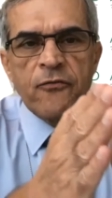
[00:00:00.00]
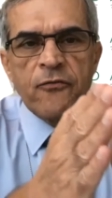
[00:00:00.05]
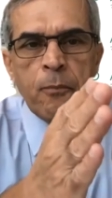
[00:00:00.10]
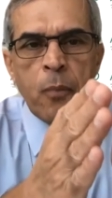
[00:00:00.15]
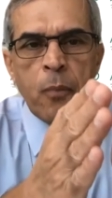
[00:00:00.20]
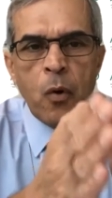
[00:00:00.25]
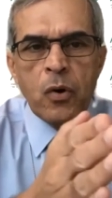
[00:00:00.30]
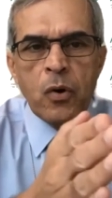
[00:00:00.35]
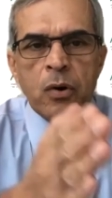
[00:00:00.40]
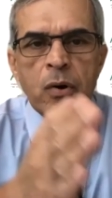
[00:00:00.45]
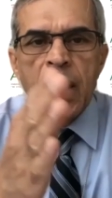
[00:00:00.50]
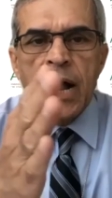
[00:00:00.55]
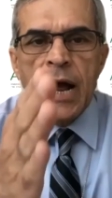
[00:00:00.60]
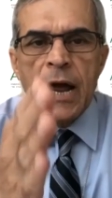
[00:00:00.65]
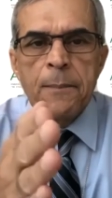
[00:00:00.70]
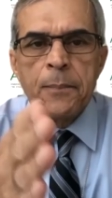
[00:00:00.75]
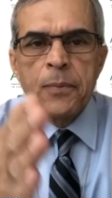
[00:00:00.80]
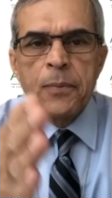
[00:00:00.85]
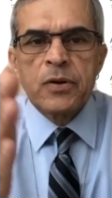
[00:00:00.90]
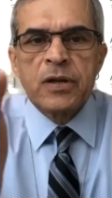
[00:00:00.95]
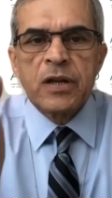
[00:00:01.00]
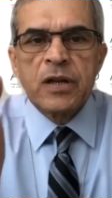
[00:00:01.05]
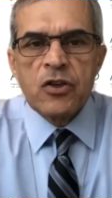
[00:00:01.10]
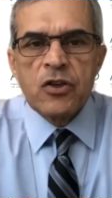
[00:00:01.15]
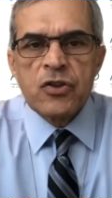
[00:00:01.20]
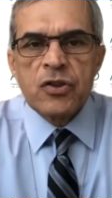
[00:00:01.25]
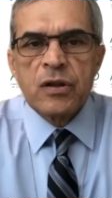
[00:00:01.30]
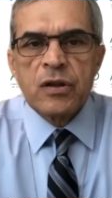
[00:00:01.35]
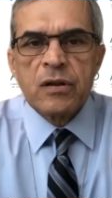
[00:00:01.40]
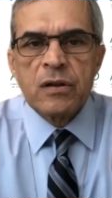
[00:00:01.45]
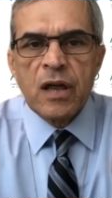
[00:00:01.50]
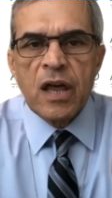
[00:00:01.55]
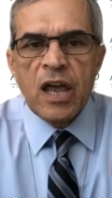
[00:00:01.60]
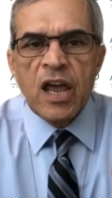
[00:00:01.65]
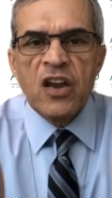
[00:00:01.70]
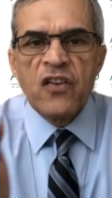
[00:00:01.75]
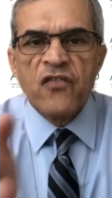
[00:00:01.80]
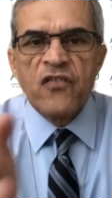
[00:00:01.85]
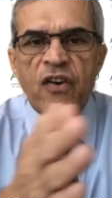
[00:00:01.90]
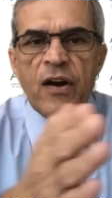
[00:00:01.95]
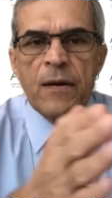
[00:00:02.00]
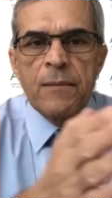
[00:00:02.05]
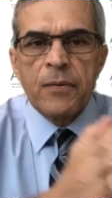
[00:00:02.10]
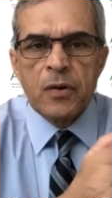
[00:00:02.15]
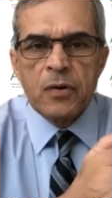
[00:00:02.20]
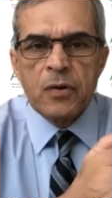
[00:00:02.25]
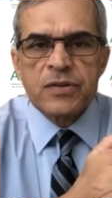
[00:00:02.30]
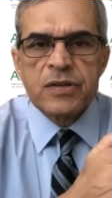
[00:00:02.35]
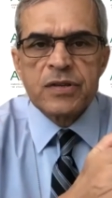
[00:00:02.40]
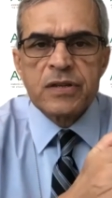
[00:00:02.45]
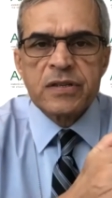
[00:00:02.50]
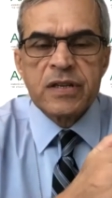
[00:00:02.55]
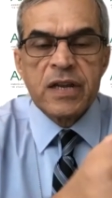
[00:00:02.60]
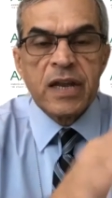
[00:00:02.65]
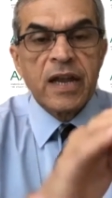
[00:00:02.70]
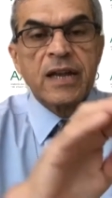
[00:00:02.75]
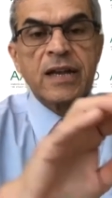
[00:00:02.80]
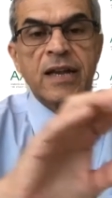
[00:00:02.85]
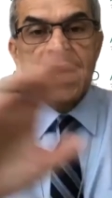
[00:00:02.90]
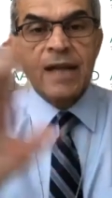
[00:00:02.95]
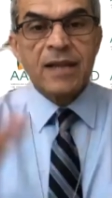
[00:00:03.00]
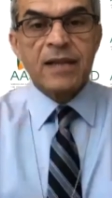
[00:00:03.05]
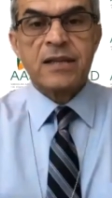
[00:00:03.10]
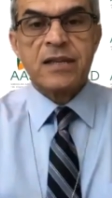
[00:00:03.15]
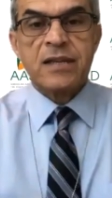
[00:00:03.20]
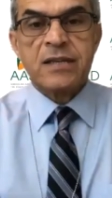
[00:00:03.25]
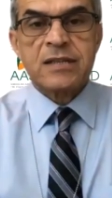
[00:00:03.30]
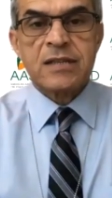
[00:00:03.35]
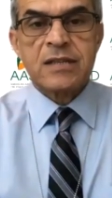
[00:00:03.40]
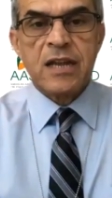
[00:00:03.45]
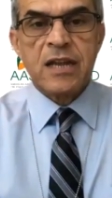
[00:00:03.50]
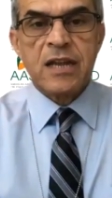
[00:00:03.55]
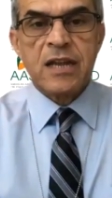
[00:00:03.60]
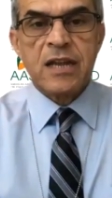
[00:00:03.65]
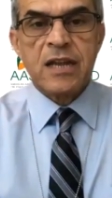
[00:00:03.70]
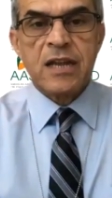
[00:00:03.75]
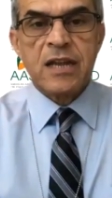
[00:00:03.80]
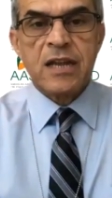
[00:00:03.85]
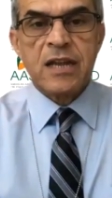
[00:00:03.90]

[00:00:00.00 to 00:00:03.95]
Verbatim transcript: portal hypertension and fibrosis is not the same.